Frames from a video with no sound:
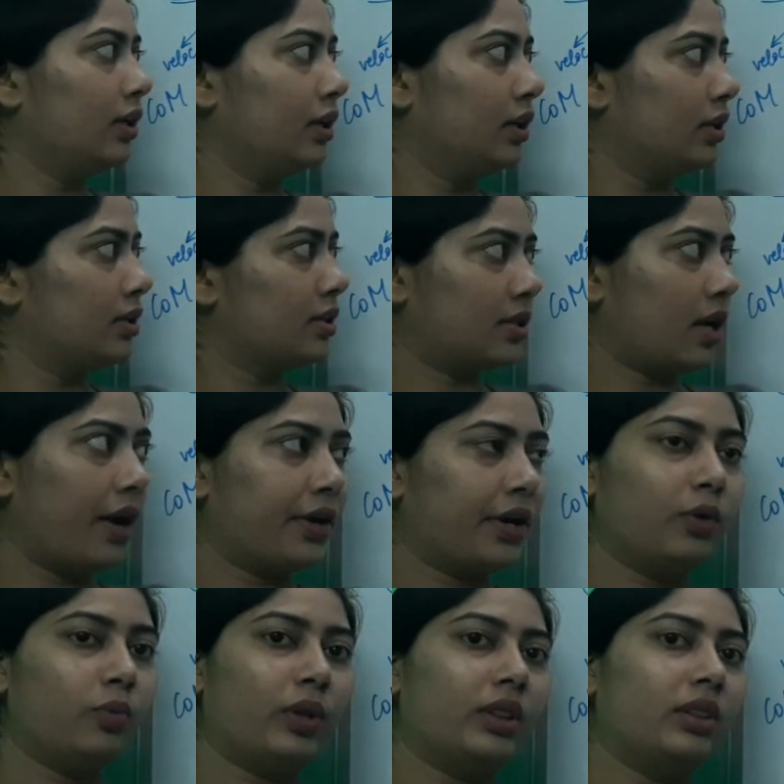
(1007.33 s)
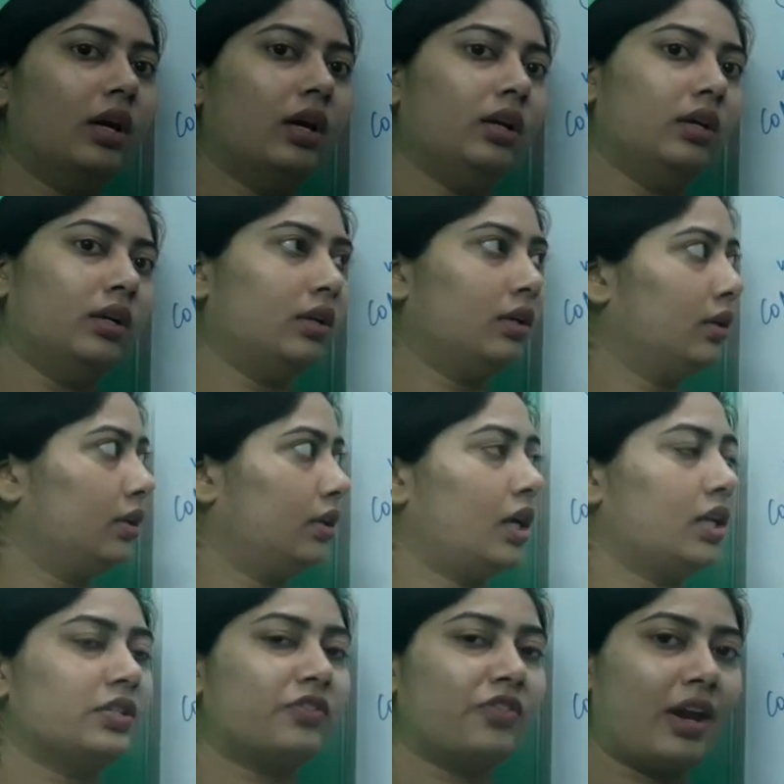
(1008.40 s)
started with the
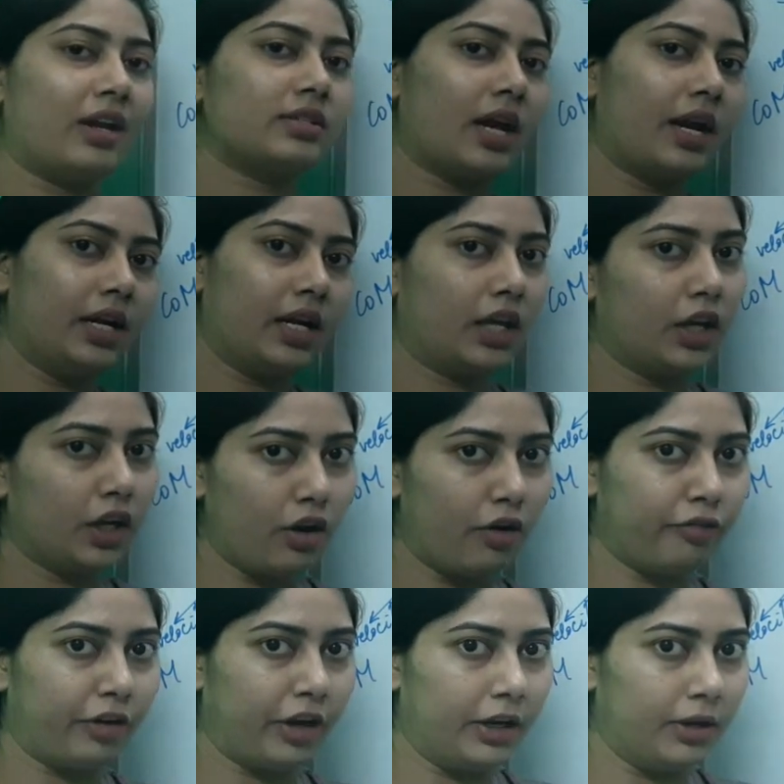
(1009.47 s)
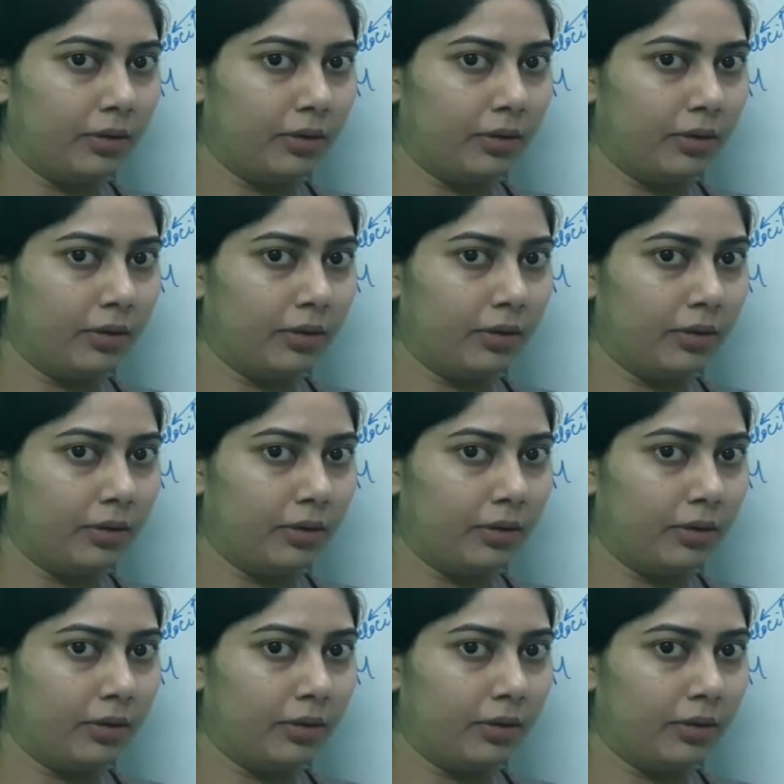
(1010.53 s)
constraints and degree of freedom.